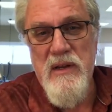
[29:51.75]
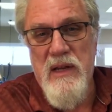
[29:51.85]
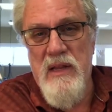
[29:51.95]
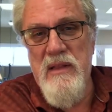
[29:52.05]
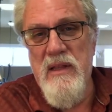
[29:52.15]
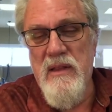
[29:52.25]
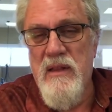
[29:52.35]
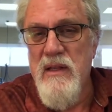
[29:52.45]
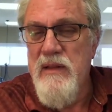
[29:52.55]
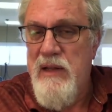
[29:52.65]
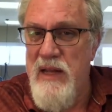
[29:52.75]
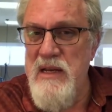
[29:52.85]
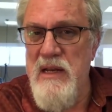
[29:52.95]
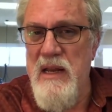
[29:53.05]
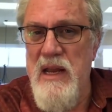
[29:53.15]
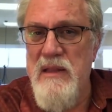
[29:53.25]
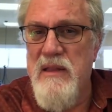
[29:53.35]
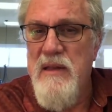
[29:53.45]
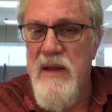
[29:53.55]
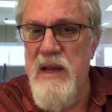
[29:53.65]
in the late 8th,
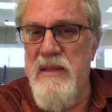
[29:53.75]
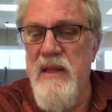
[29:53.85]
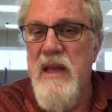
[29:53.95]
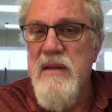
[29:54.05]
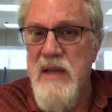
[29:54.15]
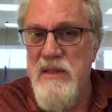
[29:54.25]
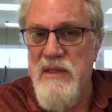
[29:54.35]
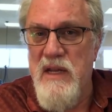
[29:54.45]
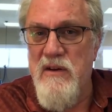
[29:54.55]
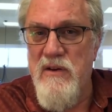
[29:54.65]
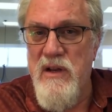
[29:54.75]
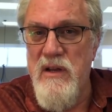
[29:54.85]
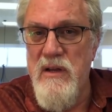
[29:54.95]
9th, and 10th century.